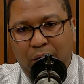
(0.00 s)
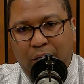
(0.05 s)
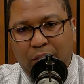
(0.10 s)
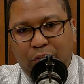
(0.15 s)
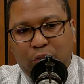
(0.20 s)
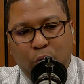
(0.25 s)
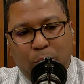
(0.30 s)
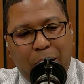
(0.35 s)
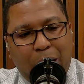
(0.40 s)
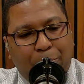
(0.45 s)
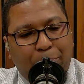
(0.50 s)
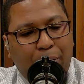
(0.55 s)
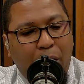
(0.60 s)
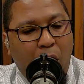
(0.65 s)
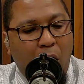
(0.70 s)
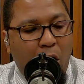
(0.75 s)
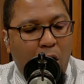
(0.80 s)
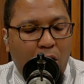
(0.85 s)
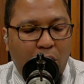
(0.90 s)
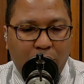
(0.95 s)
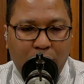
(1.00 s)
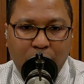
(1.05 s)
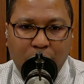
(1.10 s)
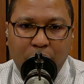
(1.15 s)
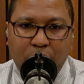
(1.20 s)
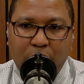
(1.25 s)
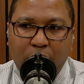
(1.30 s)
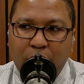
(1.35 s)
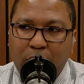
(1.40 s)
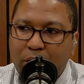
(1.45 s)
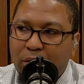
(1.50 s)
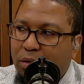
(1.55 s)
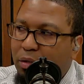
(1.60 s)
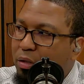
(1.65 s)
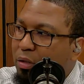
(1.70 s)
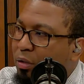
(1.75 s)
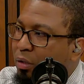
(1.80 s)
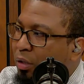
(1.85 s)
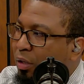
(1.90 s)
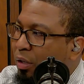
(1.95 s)
And so by Paul
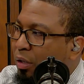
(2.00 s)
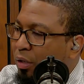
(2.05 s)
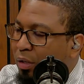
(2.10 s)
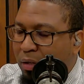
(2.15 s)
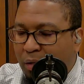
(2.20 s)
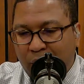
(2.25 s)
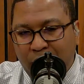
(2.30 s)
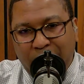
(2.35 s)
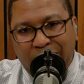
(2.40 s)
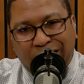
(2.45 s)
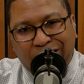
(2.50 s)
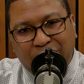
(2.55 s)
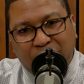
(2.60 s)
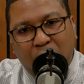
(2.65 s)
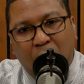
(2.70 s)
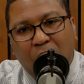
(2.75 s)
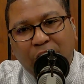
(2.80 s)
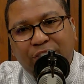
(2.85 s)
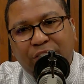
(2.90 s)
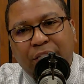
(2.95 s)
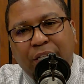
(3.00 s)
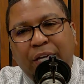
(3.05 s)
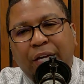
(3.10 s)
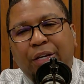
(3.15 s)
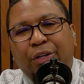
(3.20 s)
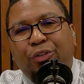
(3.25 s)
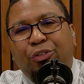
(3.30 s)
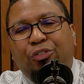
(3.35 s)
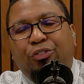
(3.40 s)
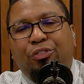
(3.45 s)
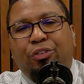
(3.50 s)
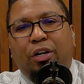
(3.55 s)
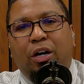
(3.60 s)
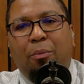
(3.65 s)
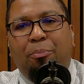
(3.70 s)
exhausting his